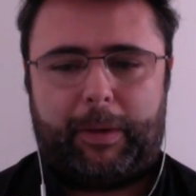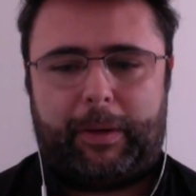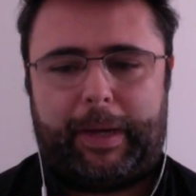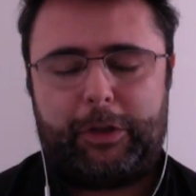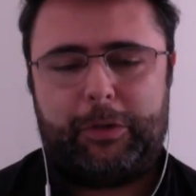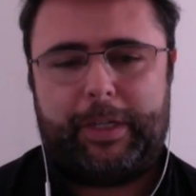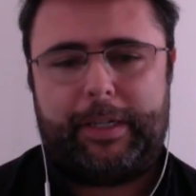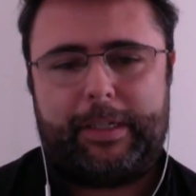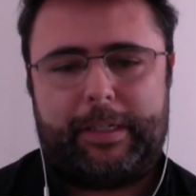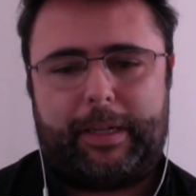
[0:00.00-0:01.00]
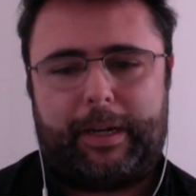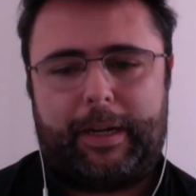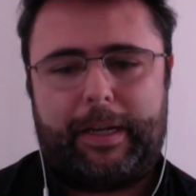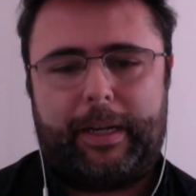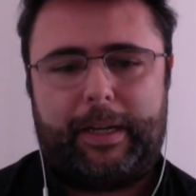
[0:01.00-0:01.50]
as soon as
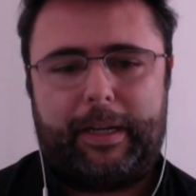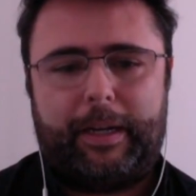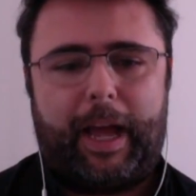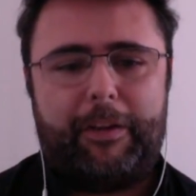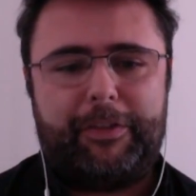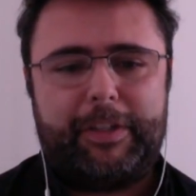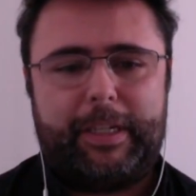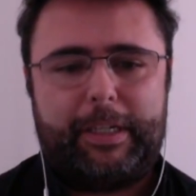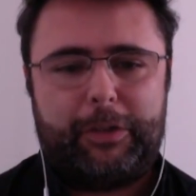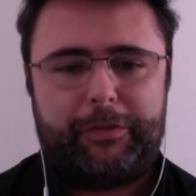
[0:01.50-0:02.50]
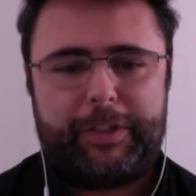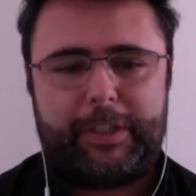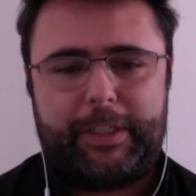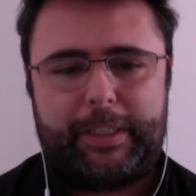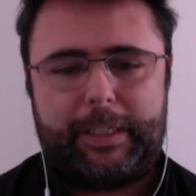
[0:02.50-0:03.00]
I left the
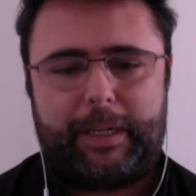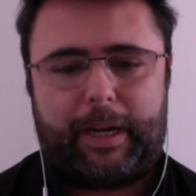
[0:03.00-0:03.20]
university,